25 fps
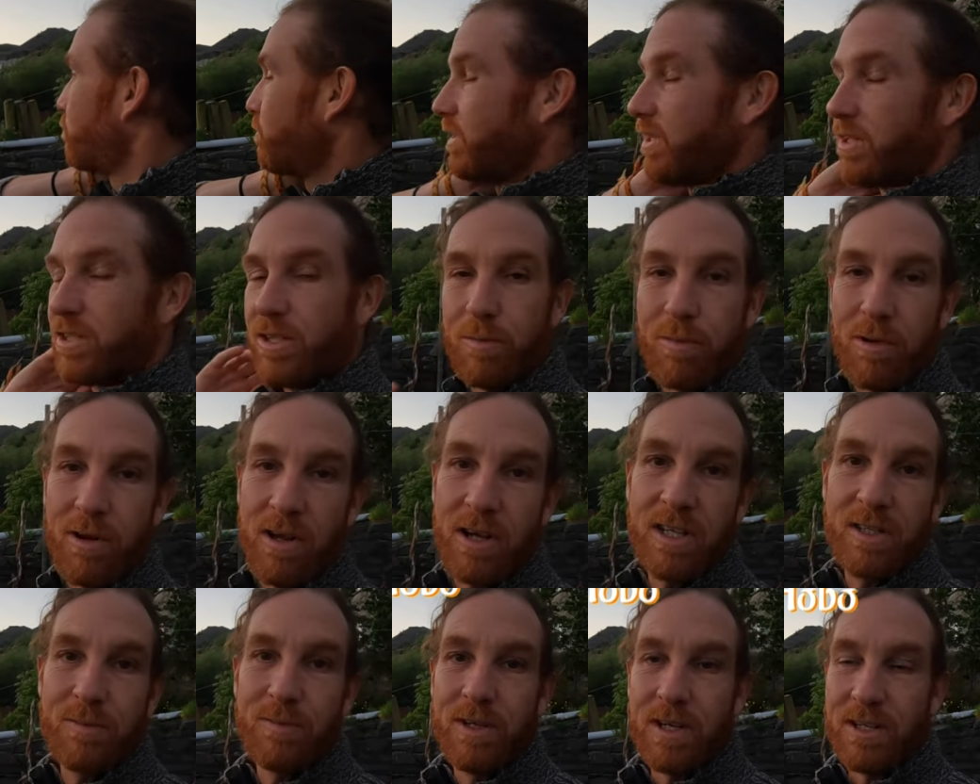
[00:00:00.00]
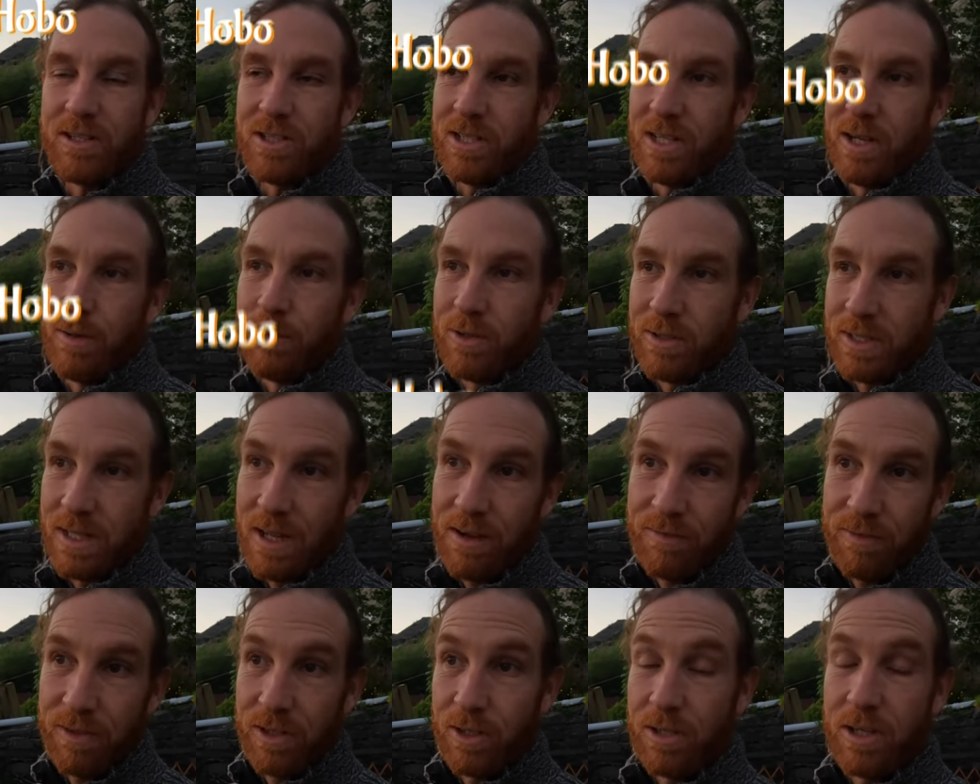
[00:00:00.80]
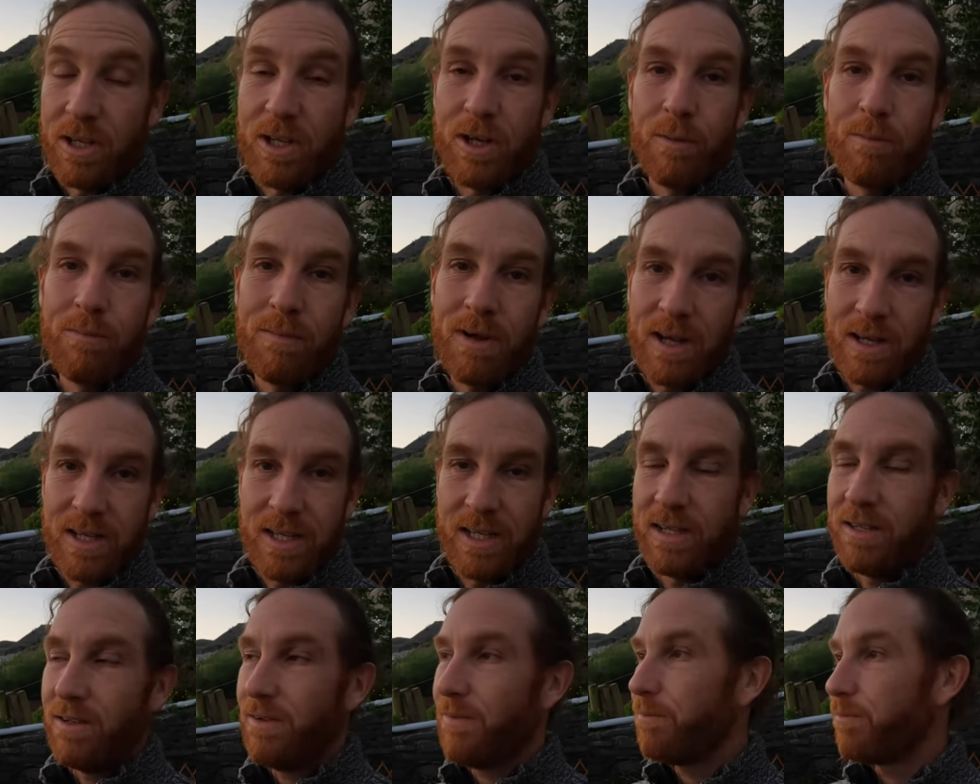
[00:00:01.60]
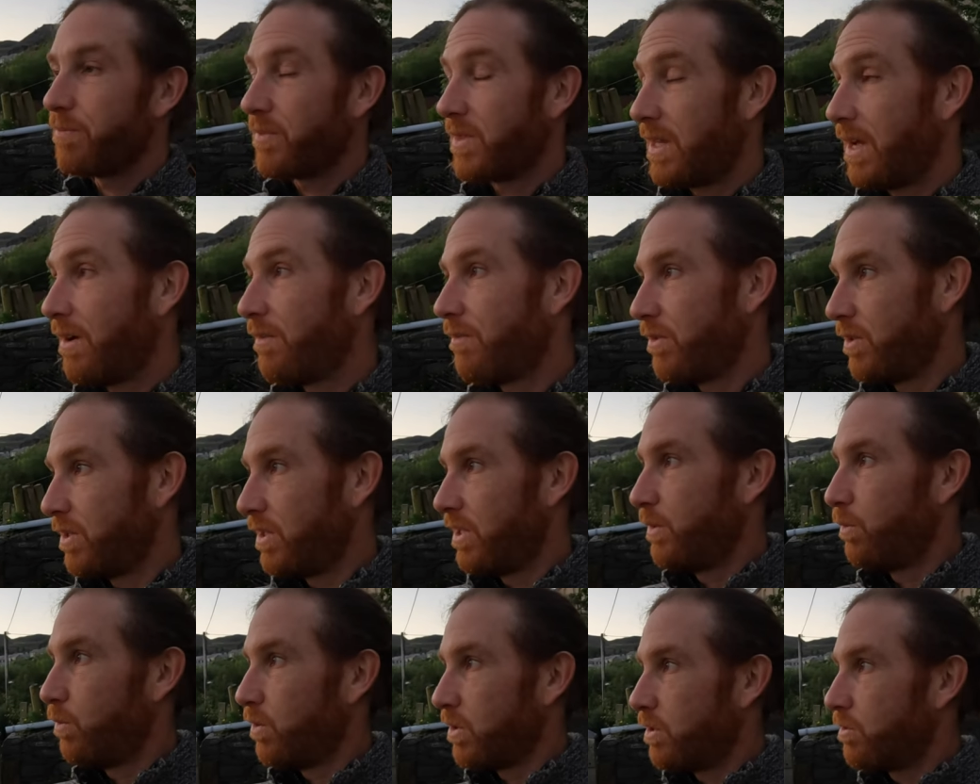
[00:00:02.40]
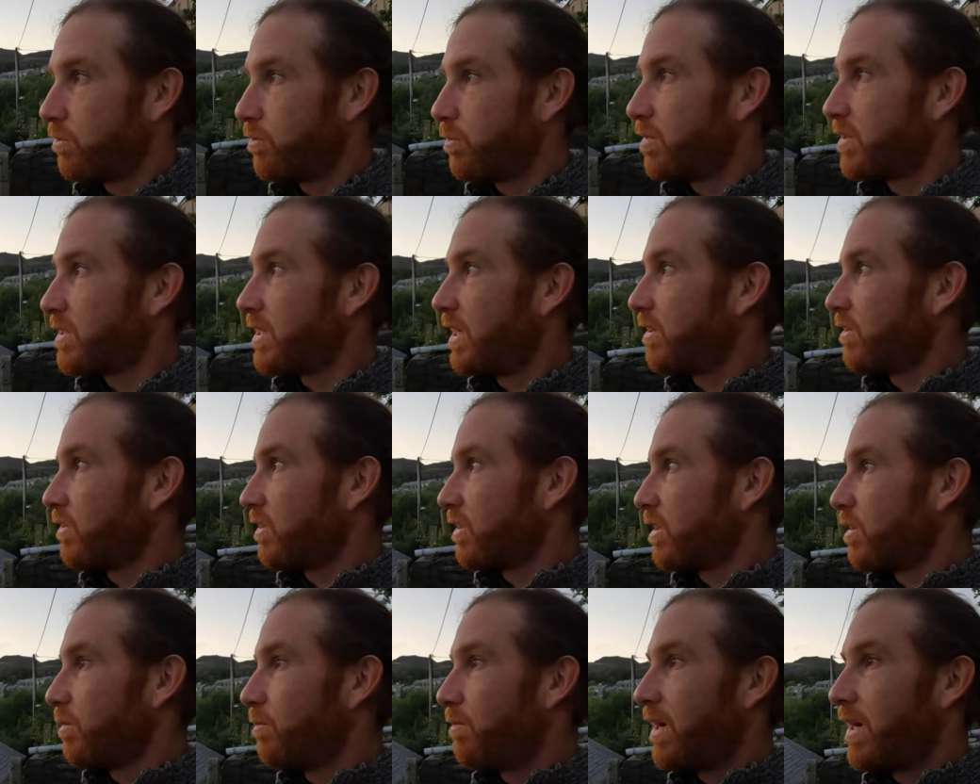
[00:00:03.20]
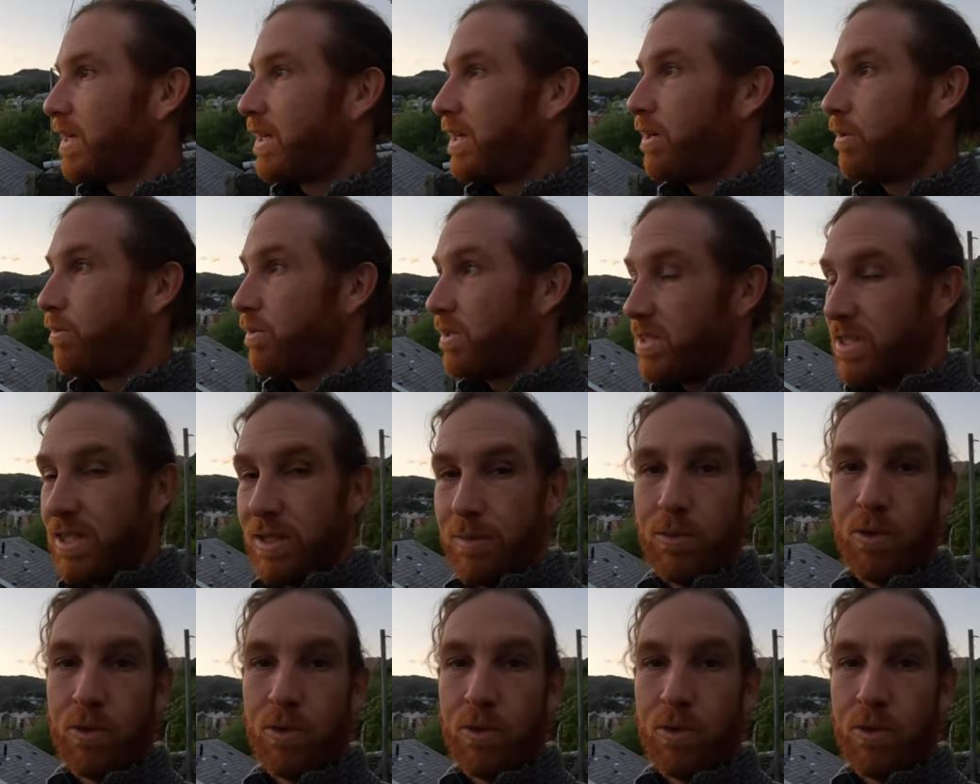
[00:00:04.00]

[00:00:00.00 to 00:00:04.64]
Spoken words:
Really surprised me, actually. I'm definitely going to come back here, definitely 100% going to come back here and see